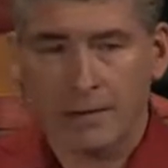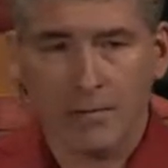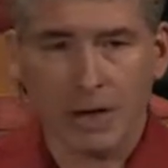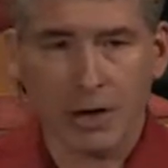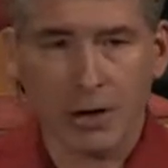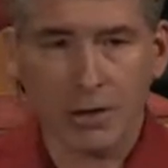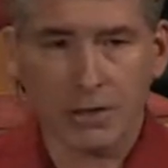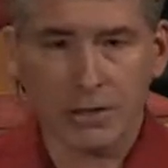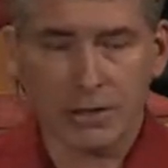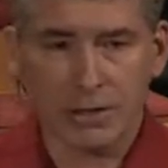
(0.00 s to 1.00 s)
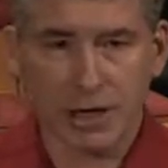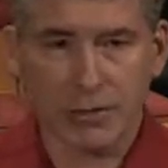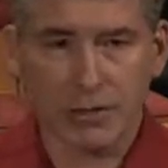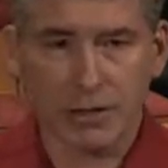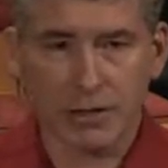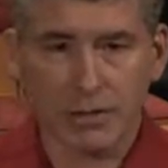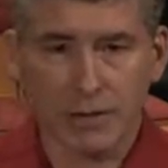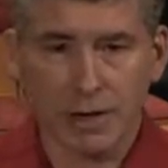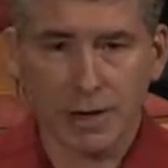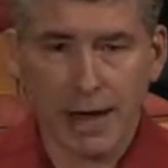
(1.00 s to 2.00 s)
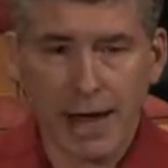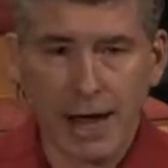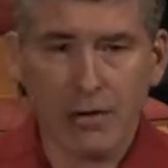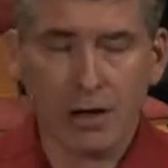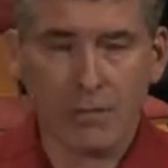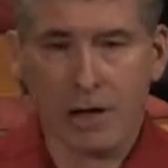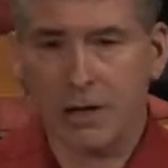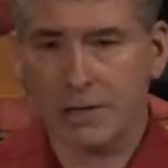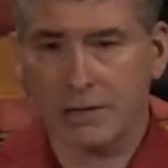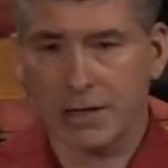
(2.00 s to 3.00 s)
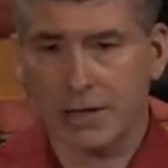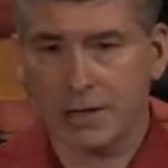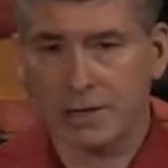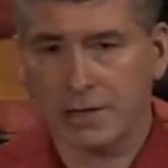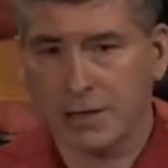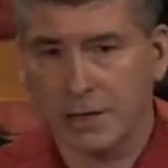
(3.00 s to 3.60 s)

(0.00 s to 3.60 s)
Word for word: My goal is to share with you how apologetics